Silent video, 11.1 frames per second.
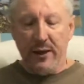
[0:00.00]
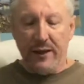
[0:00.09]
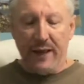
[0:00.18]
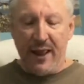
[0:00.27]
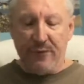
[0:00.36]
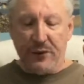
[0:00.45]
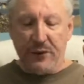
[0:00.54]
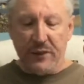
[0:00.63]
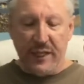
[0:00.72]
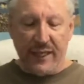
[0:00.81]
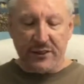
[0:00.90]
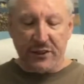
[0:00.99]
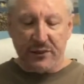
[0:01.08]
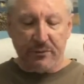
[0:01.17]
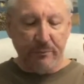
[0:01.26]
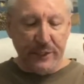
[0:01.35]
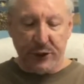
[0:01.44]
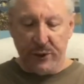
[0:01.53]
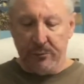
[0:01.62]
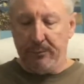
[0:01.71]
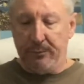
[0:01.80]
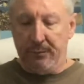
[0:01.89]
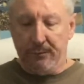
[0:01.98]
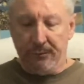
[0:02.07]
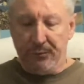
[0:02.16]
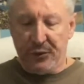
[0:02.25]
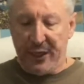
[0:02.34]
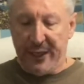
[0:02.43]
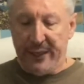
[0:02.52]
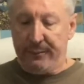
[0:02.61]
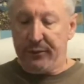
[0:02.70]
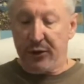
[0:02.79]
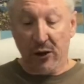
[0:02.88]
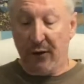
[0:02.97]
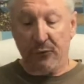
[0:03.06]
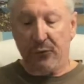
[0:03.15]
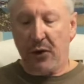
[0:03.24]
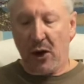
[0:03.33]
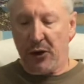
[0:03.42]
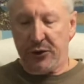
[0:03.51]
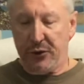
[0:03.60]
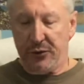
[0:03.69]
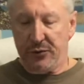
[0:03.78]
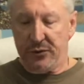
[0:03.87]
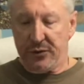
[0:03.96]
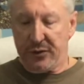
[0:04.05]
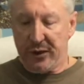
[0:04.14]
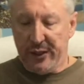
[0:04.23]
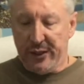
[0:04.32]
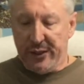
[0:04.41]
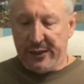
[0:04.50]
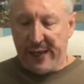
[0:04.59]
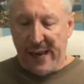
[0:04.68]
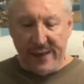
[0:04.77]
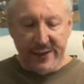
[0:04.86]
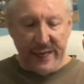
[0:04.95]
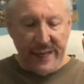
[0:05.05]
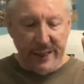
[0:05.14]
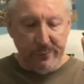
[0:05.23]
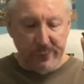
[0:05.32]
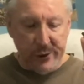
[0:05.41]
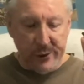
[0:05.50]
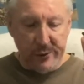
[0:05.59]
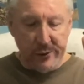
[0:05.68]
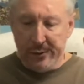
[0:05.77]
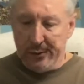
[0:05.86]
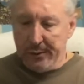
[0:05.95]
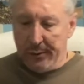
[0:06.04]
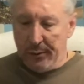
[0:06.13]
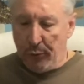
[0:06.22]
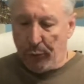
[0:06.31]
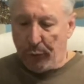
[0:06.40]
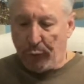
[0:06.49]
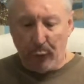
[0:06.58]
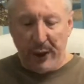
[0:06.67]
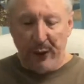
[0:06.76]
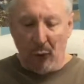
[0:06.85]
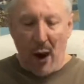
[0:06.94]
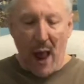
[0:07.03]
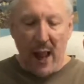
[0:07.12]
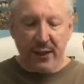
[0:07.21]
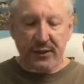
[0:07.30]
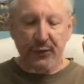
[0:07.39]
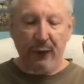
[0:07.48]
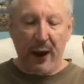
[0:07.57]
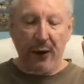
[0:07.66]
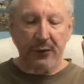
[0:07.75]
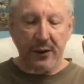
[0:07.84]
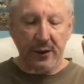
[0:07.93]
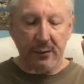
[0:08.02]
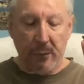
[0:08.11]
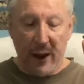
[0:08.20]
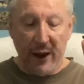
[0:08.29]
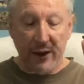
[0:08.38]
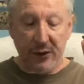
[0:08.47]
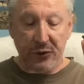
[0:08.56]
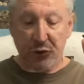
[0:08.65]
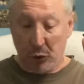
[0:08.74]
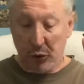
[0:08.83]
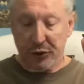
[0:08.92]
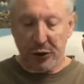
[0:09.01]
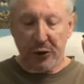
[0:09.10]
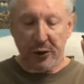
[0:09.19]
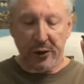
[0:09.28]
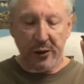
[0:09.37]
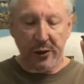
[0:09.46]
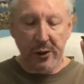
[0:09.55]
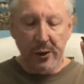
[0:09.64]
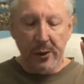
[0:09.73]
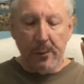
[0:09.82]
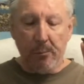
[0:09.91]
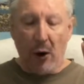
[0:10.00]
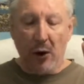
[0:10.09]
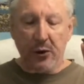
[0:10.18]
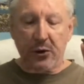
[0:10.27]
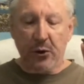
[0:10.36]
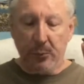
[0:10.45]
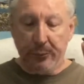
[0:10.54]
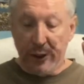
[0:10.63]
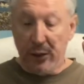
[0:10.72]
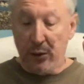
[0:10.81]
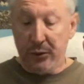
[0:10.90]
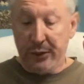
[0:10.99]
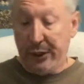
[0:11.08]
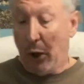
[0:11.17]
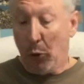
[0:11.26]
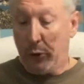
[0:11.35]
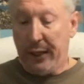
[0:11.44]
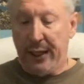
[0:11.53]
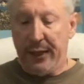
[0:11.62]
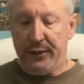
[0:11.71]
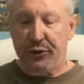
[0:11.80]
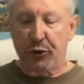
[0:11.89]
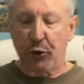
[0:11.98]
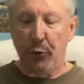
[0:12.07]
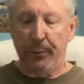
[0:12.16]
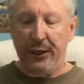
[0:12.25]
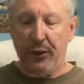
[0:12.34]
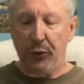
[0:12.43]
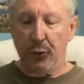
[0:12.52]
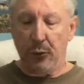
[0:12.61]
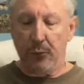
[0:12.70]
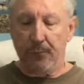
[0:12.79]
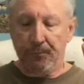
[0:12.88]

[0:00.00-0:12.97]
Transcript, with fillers: NASA's mission teams loved cartoons. They had named 3 rocks founded by Sojourner: Barnacle Bill, Yogi, and Scooby-Doo.